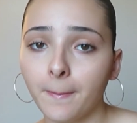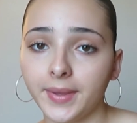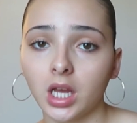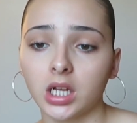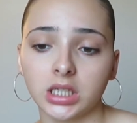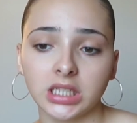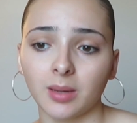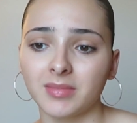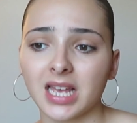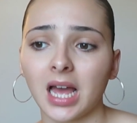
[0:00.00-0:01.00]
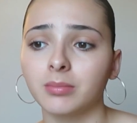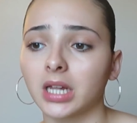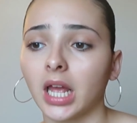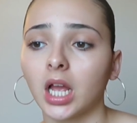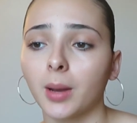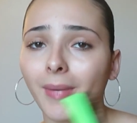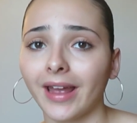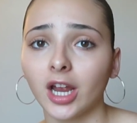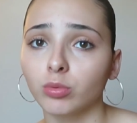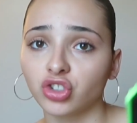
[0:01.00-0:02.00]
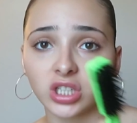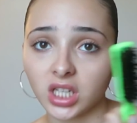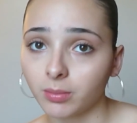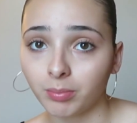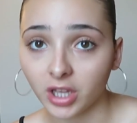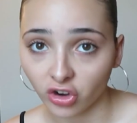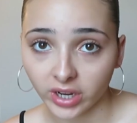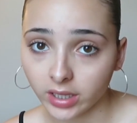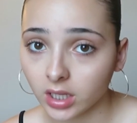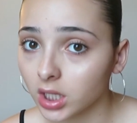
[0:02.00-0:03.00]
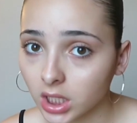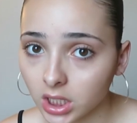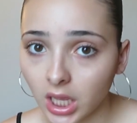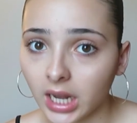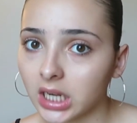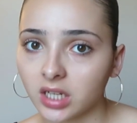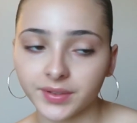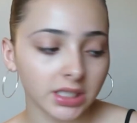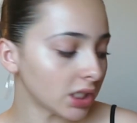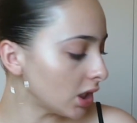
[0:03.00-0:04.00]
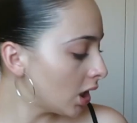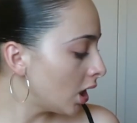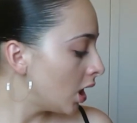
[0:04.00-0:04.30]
because sometimes like my hair would just be crazy looking and I need to fix it.